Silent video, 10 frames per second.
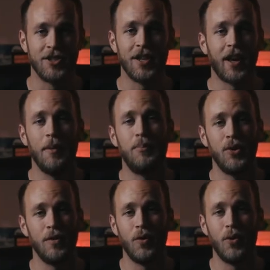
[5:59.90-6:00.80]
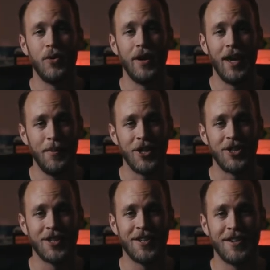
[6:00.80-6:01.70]
just like a beautiful
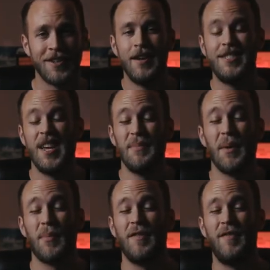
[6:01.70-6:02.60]
image. Tip number